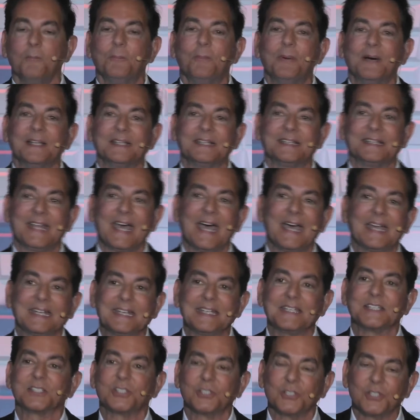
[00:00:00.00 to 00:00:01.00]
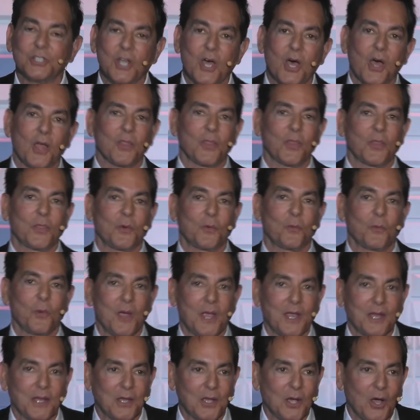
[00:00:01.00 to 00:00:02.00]
But that is not the
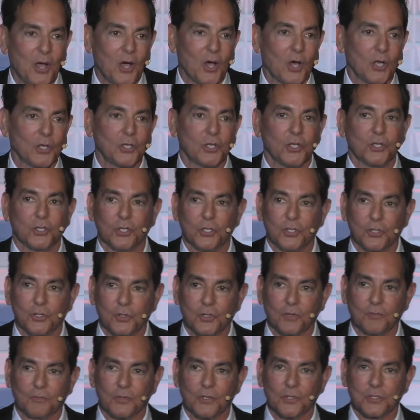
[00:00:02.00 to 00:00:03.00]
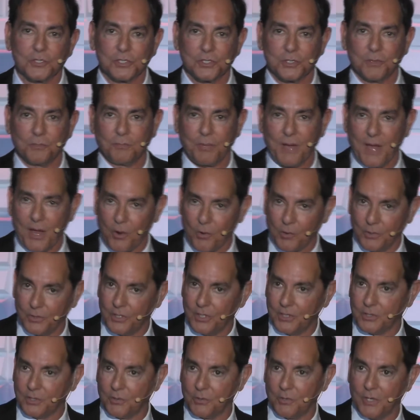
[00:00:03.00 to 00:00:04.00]
way God, the universe, the power
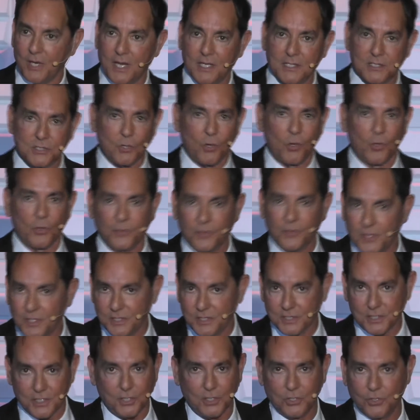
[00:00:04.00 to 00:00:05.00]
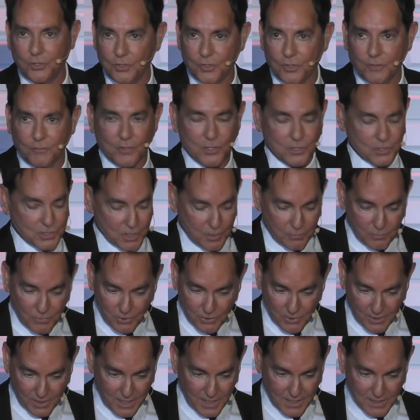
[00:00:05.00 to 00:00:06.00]
that creates all things in the universe,
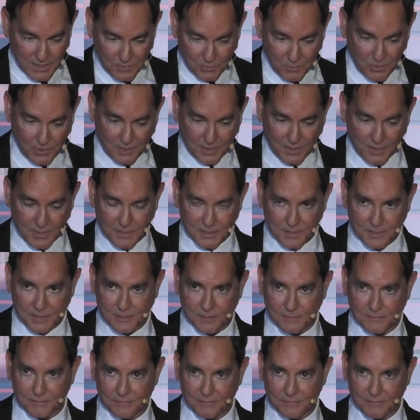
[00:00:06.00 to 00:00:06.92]
communicates with us.